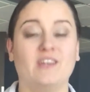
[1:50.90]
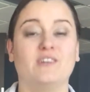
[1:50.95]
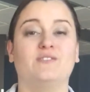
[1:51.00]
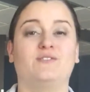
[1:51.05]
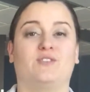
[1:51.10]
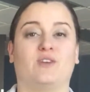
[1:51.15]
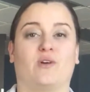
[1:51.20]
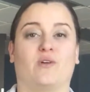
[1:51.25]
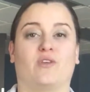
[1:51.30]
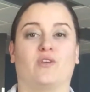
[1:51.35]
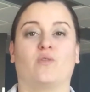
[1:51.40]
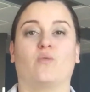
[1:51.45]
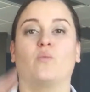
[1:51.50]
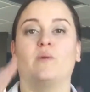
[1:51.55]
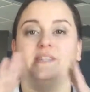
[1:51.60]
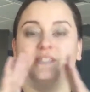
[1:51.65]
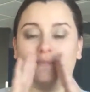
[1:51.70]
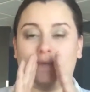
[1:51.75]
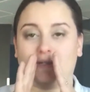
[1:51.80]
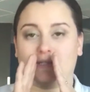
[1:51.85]
So you'll
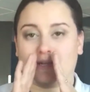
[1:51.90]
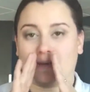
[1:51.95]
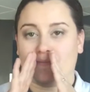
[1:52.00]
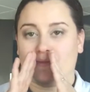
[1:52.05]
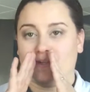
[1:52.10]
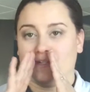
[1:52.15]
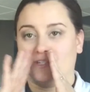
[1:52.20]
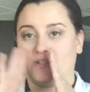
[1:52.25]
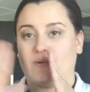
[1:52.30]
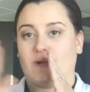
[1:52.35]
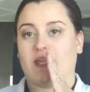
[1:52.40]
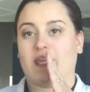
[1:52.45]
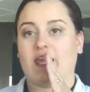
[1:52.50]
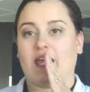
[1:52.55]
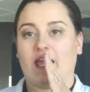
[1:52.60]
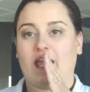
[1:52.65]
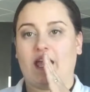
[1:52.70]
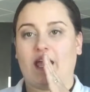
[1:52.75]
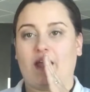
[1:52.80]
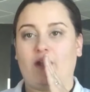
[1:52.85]
whisper something to a
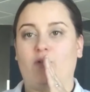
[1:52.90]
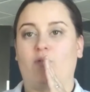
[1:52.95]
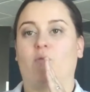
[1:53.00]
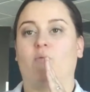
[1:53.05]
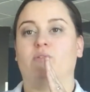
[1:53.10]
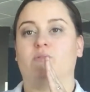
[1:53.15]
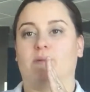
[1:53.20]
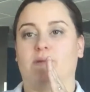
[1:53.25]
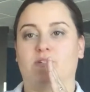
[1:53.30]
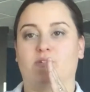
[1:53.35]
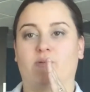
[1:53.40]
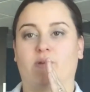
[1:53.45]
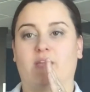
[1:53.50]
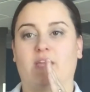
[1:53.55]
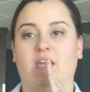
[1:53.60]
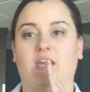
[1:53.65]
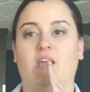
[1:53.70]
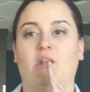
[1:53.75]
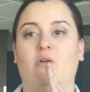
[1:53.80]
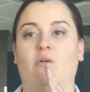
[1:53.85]
kid, who'll whisper it to a
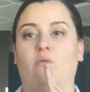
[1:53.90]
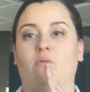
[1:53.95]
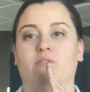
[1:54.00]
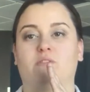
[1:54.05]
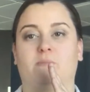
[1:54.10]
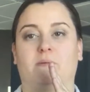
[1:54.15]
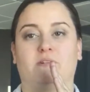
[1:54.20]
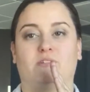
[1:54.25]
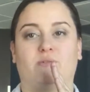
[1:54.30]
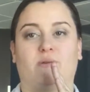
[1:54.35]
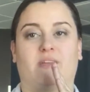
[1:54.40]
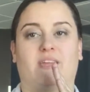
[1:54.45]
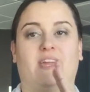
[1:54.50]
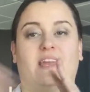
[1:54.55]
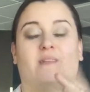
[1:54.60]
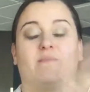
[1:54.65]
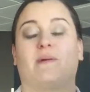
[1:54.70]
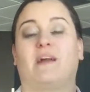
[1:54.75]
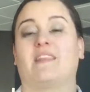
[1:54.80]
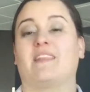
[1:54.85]
kid, who'll whisper it to a
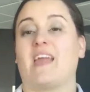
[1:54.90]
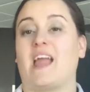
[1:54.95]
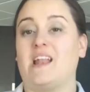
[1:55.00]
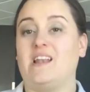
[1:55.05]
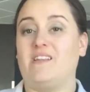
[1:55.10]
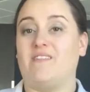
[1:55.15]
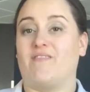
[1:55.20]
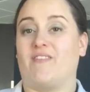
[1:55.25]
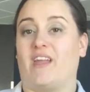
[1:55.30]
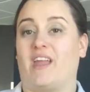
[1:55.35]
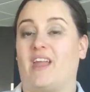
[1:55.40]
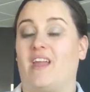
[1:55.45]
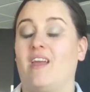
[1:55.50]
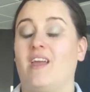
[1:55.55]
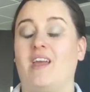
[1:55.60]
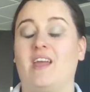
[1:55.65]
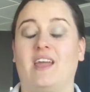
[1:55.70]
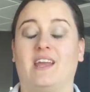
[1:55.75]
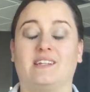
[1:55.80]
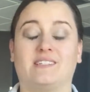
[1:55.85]
kid, and by the end of it,
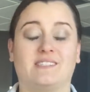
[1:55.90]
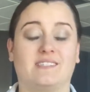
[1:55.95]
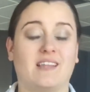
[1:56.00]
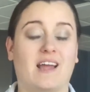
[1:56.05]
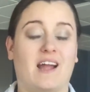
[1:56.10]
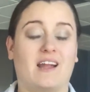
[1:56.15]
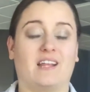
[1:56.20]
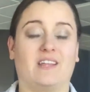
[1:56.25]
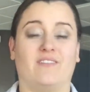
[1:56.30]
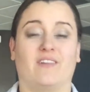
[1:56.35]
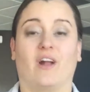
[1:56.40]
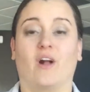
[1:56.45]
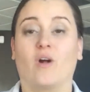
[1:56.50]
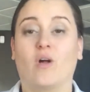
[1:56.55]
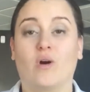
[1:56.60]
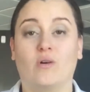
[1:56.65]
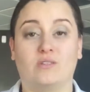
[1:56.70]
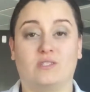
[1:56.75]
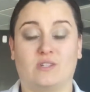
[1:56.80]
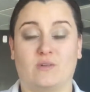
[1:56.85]
it's not even
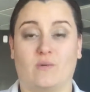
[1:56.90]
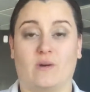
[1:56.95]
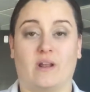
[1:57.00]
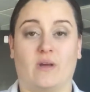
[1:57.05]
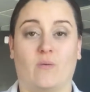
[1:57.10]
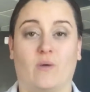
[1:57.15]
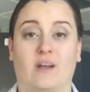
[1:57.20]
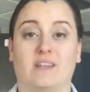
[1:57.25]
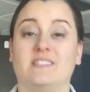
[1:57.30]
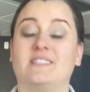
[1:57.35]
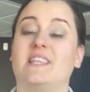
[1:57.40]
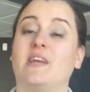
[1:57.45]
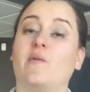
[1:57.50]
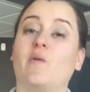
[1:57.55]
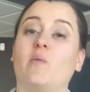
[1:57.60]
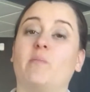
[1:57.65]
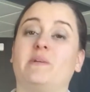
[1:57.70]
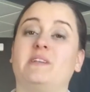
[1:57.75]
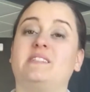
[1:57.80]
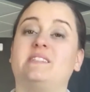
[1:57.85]
close to what it was. There
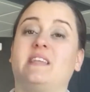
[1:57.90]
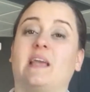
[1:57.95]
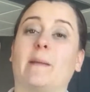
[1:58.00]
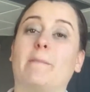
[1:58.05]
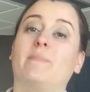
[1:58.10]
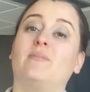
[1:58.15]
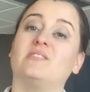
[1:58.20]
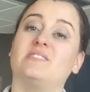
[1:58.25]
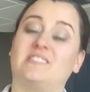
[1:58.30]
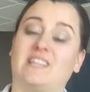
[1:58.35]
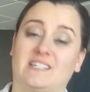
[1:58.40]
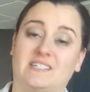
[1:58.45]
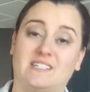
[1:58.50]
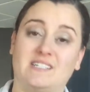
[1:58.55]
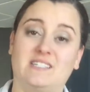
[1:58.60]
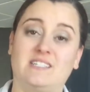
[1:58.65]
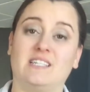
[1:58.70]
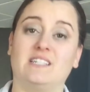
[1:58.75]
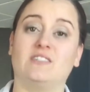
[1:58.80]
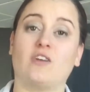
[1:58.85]
will be sample
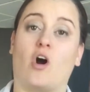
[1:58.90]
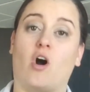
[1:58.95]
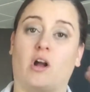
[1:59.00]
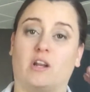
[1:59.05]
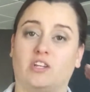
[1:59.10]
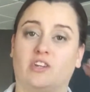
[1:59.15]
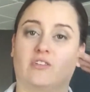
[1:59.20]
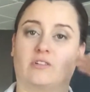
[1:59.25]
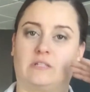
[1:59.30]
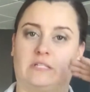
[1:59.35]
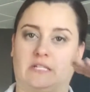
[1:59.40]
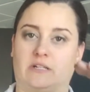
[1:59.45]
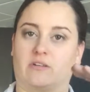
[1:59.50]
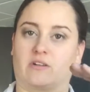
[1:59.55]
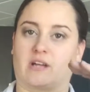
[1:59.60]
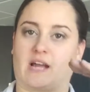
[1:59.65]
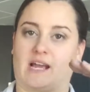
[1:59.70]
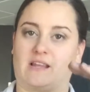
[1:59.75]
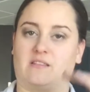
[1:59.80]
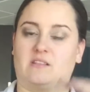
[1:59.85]
sentences on your leader
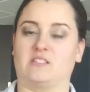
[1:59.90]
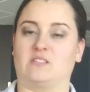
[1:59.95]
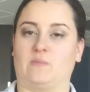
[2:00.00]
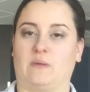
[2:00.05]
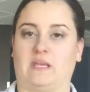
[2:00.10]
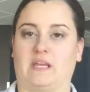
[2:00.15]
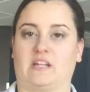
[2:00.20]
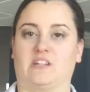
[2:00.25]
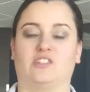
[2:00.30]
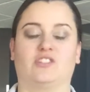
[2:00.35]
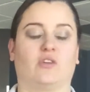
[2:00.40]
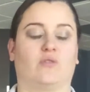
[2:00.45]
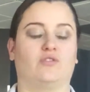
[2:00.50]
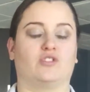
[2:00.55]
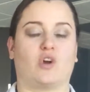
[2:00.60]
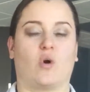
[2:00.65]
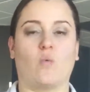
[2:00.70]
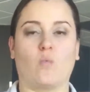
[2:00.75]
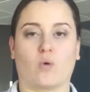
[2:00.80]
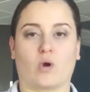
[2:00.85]
guide this weekend, so
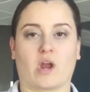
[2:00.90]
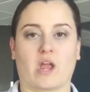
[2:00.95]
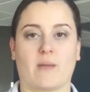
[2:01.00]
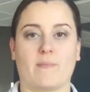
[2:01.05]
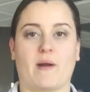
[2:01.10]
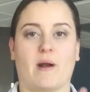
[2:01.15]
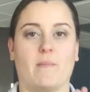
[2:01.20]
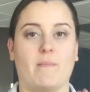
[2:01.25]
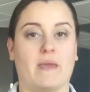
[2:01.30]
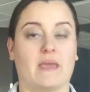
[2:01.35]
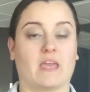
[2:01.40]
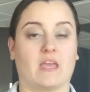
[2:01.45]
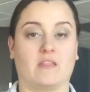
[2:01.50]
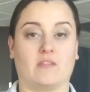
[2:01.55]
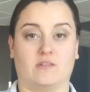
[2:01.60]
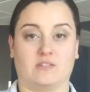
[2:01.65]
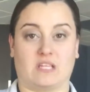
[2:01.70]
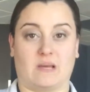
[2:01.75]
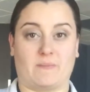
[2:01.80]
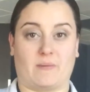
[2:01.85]
don't worry about making
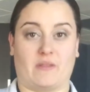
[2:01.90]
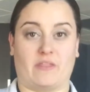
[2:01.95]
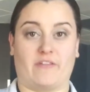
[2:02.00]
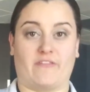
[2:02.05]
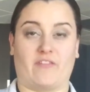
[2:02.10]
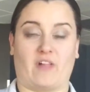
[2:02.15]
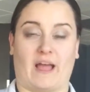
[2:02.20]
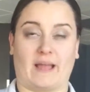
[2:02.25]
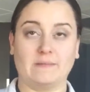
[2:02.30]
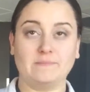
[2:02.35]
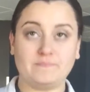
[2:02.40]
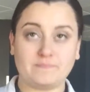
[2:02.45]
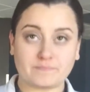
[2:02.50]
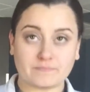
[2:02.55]
those up on the fly.